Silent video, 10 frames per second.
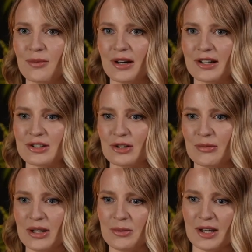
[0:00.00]
some, I don't
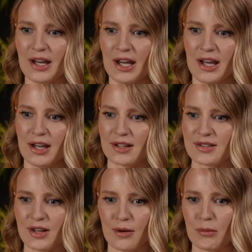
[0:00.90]
know, maybe
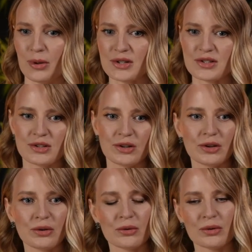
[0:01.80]
some
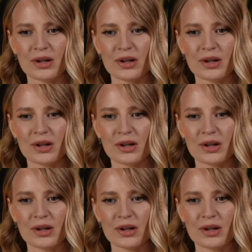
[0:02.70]
personal,